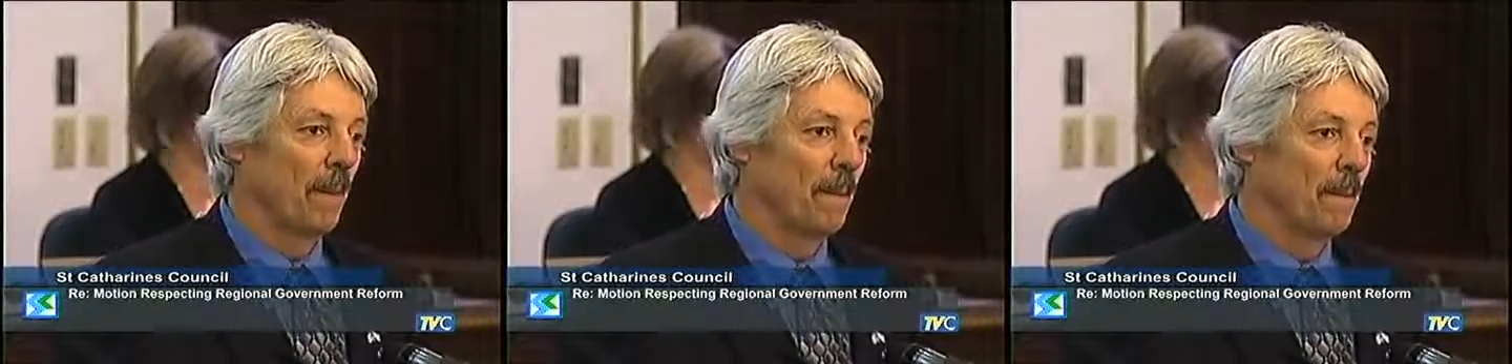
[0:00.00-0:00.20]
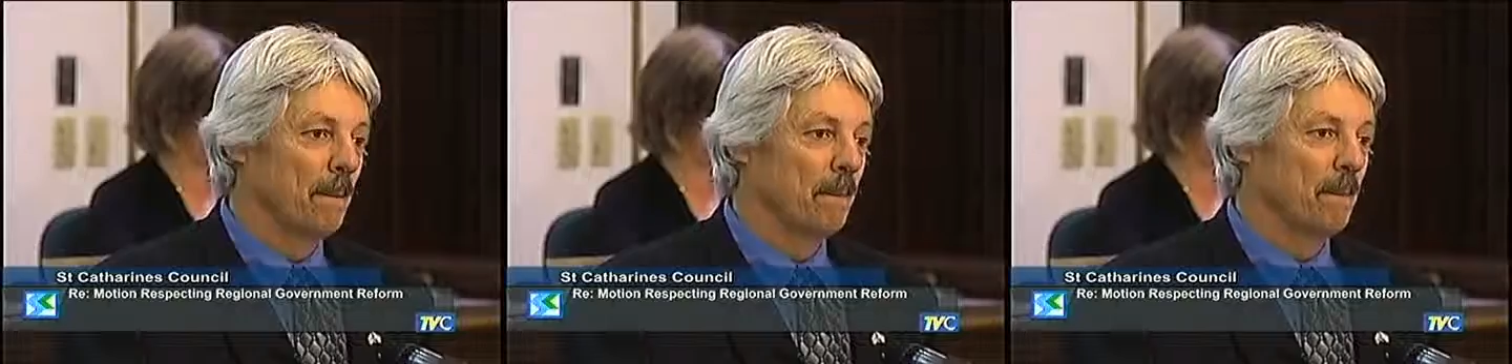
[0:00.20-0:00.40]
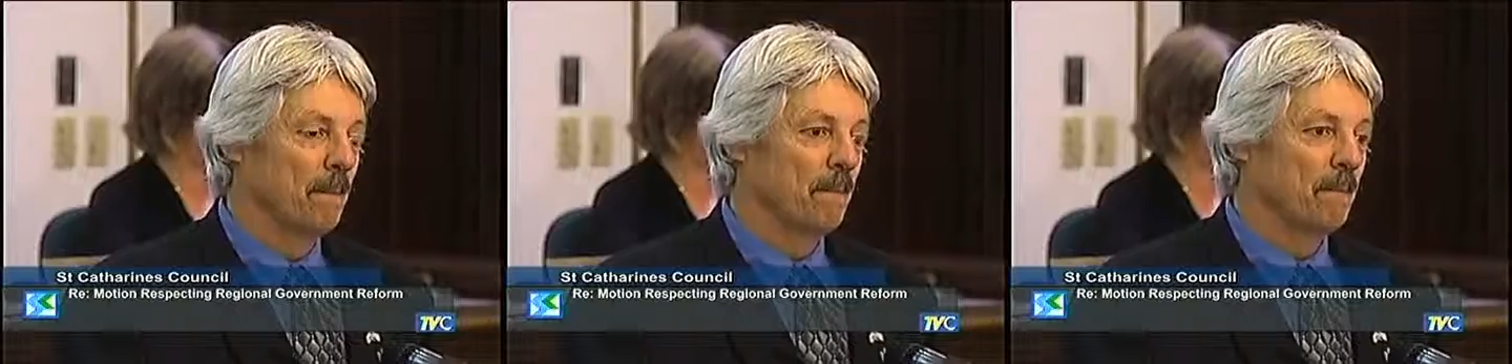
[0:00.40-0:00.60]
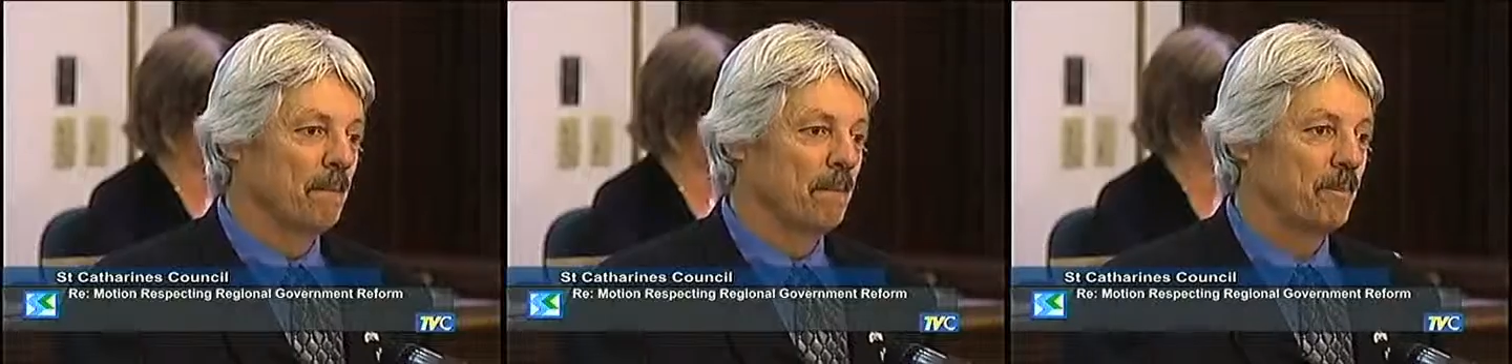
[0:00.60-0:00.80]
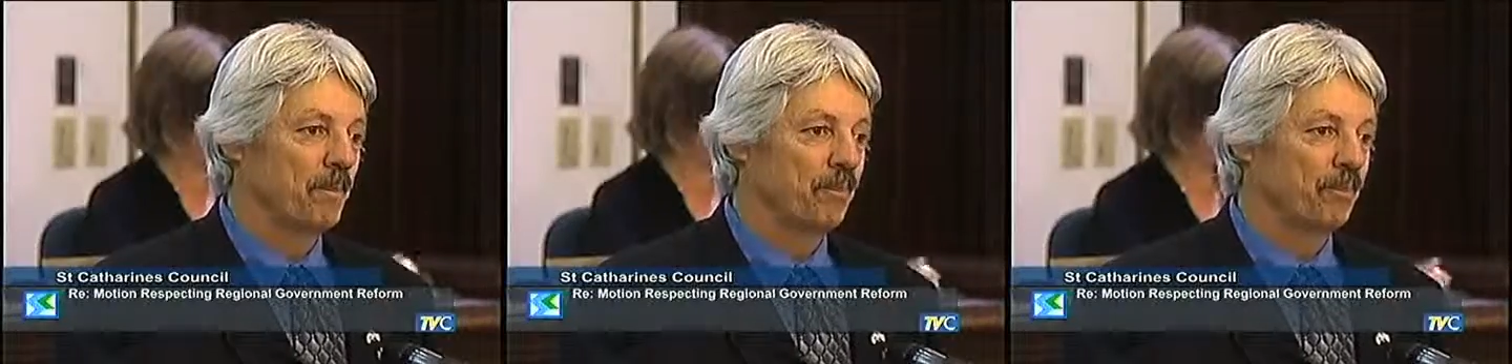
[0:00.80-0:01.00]
Well, for the small
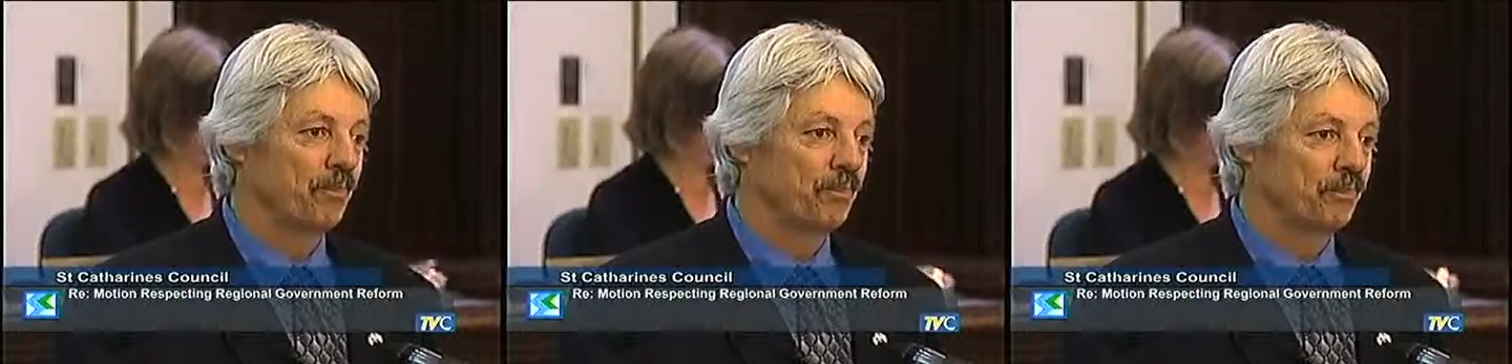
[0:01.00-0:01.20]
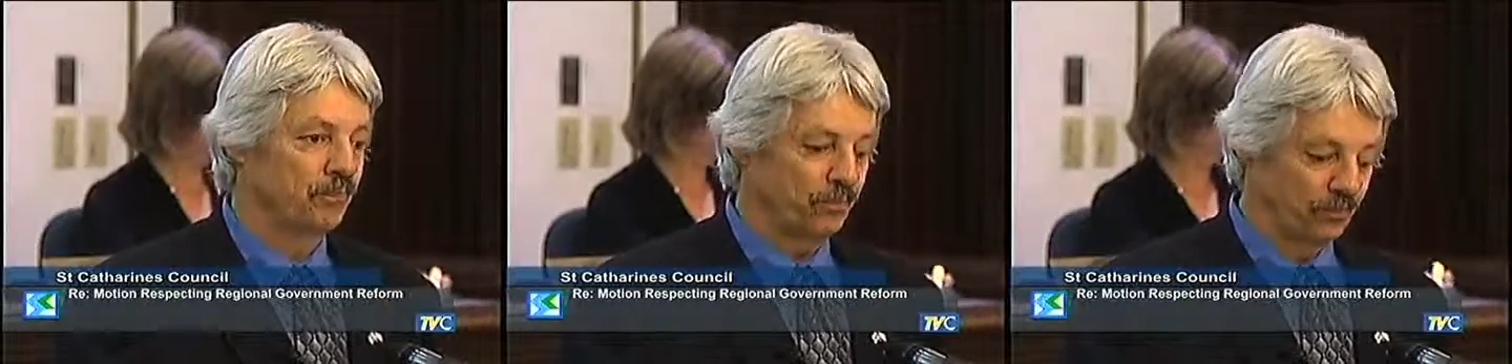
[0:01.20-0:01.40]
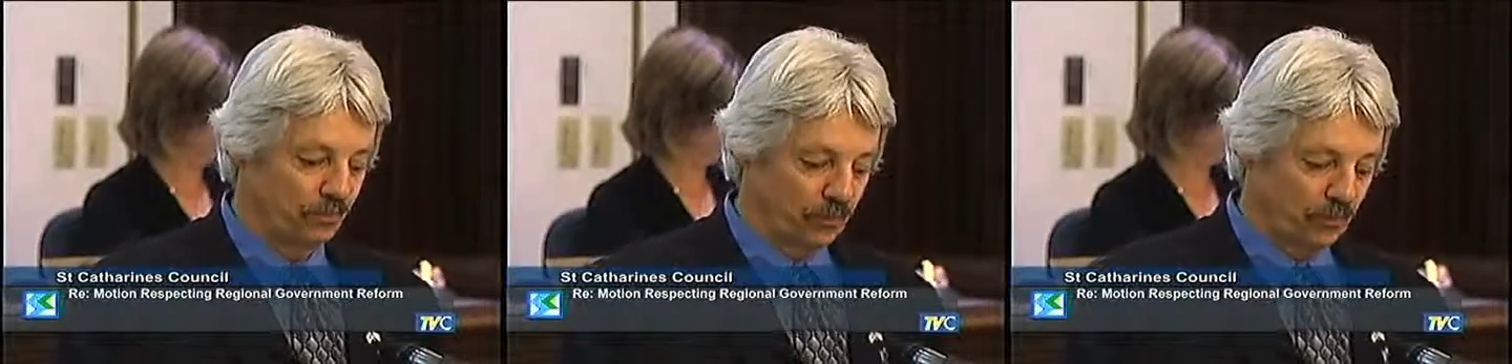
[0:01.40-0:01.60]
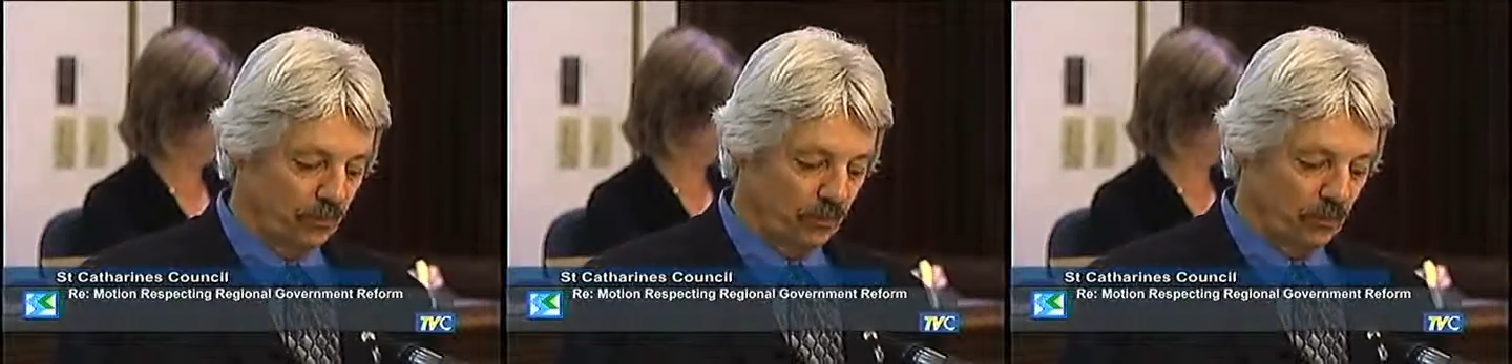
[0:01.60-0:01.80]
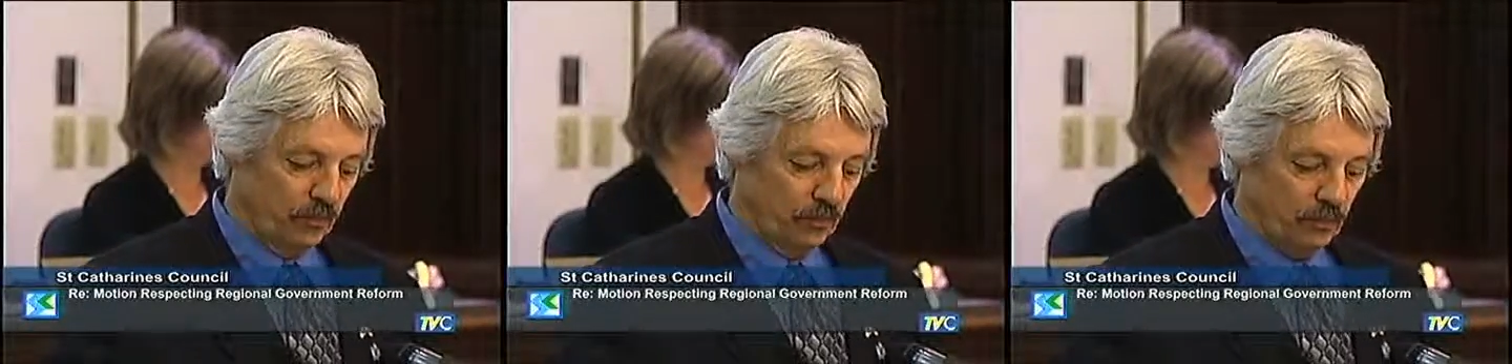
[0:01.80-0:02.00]
municipalities
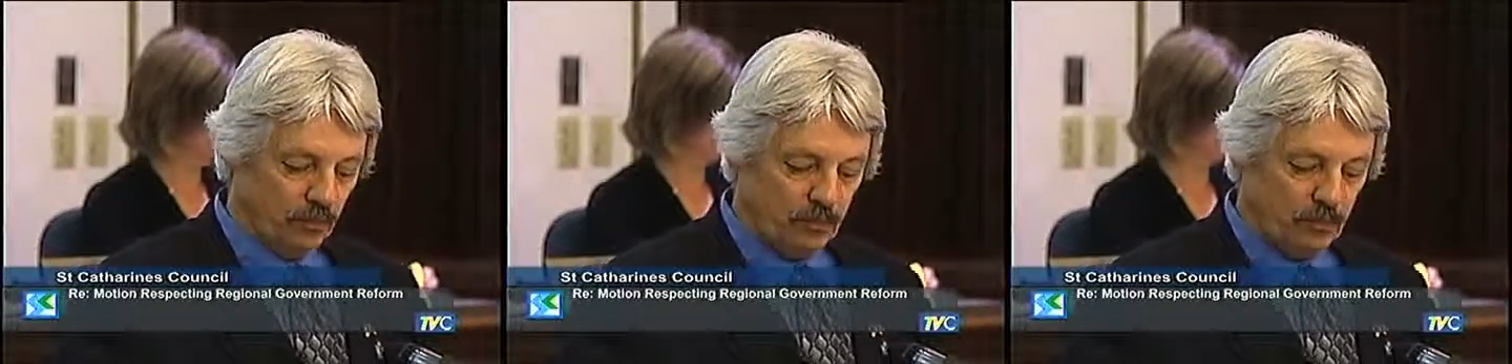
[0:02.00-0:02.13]
not